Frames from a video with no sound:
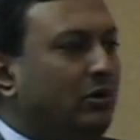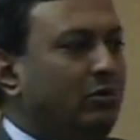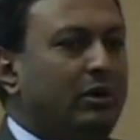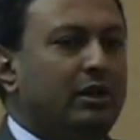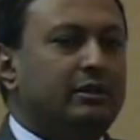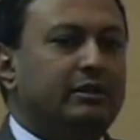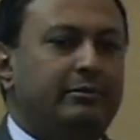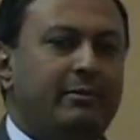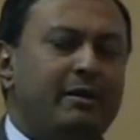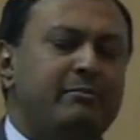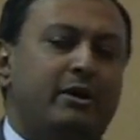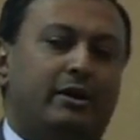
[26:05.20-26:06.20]
Well,
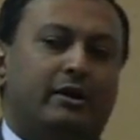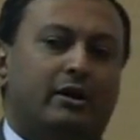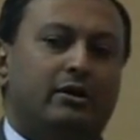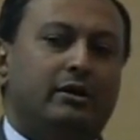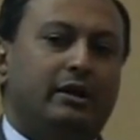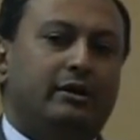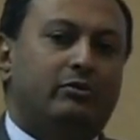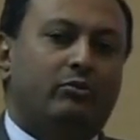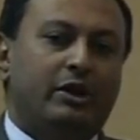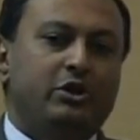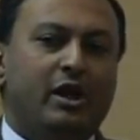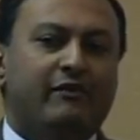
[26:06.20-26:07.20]
remember,
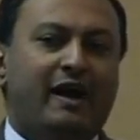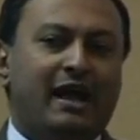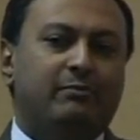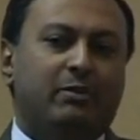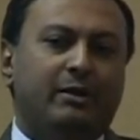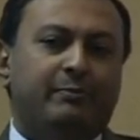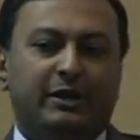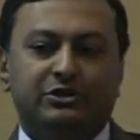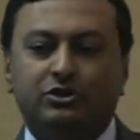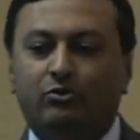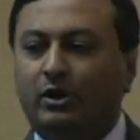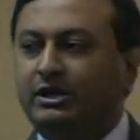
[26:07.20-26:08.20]
when you have high blood
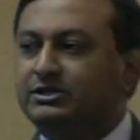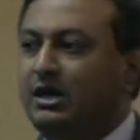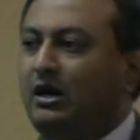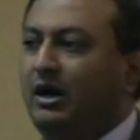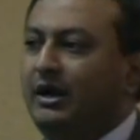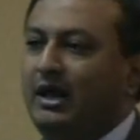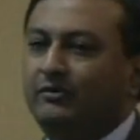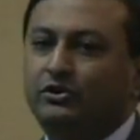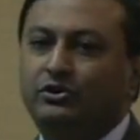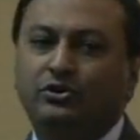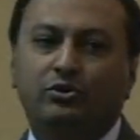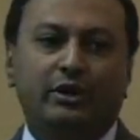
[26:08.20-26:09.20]
pressure, what does the heart have to
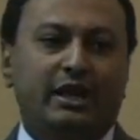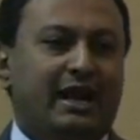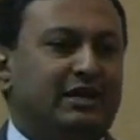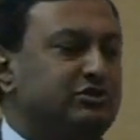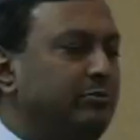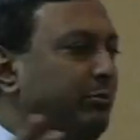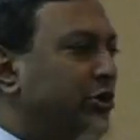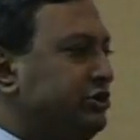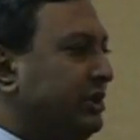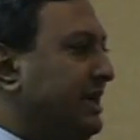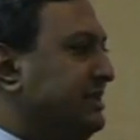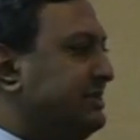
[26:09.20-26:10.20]
do? It has to push
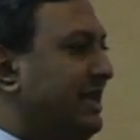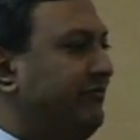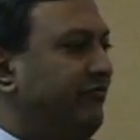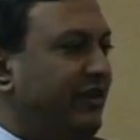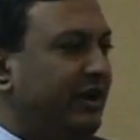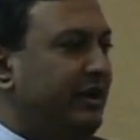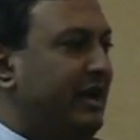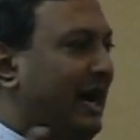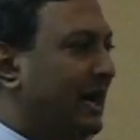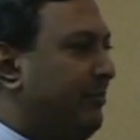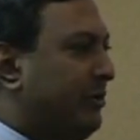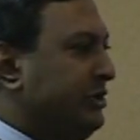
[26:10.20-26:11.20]
against that very
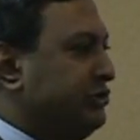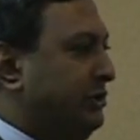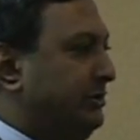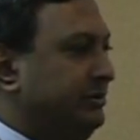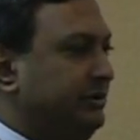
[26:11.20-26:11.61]
high pressure.